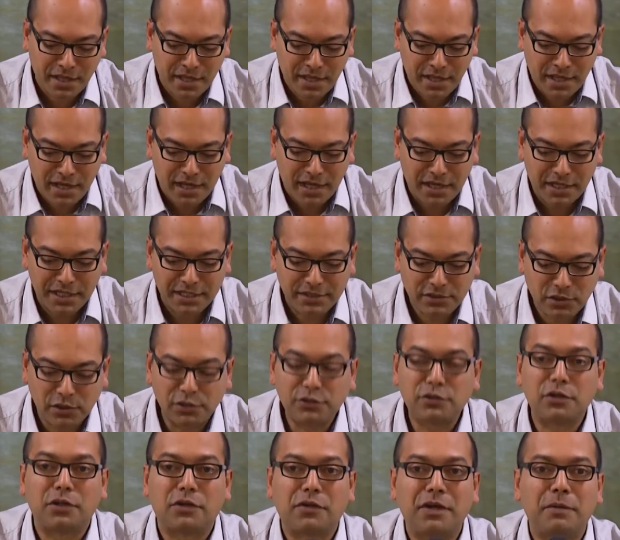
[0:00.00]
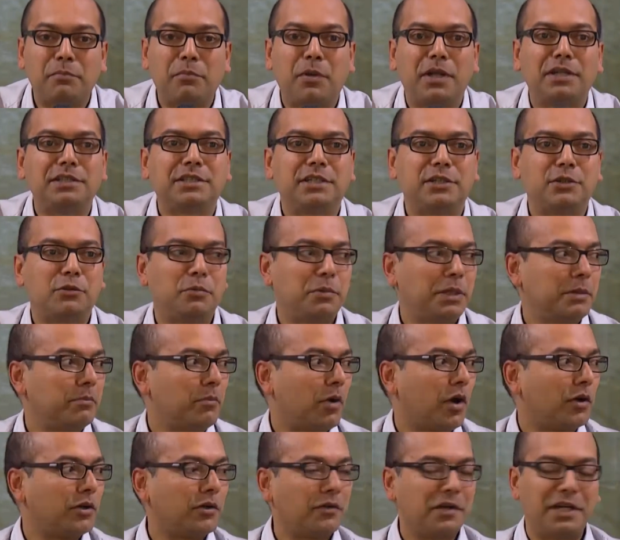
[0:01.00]
It's also a great pleasure to be
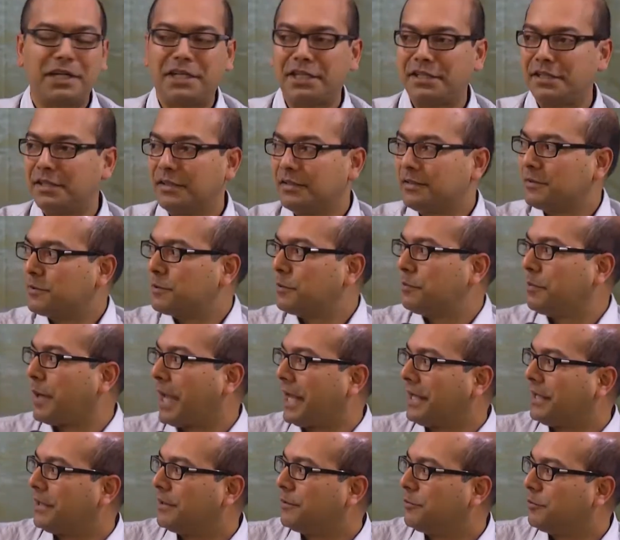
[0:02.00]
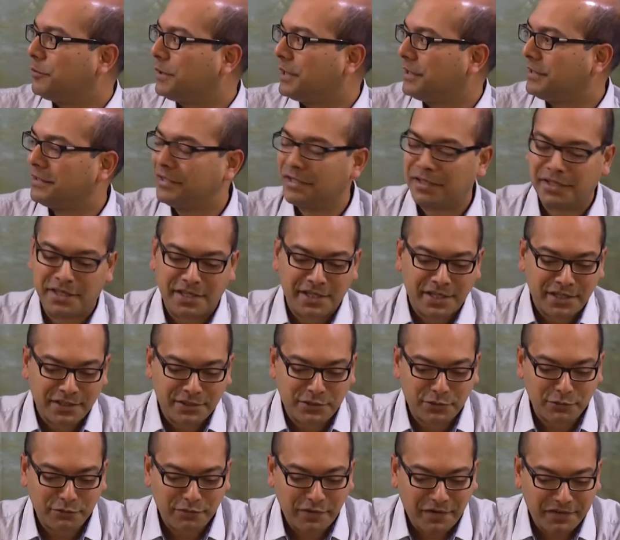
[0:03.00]
moderating this panel with
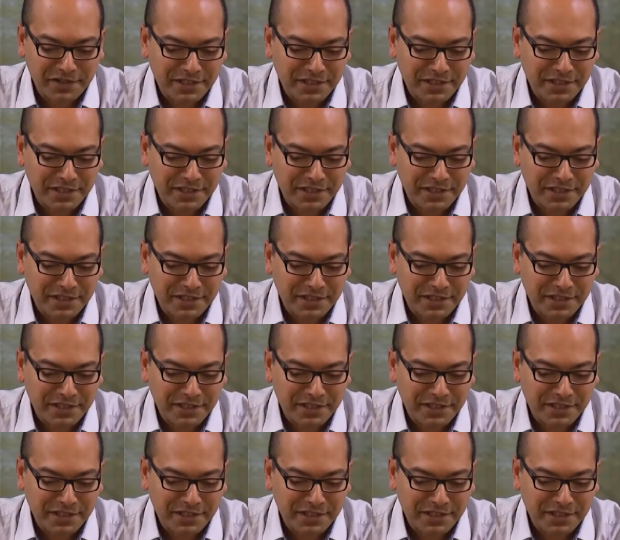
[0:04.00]
two very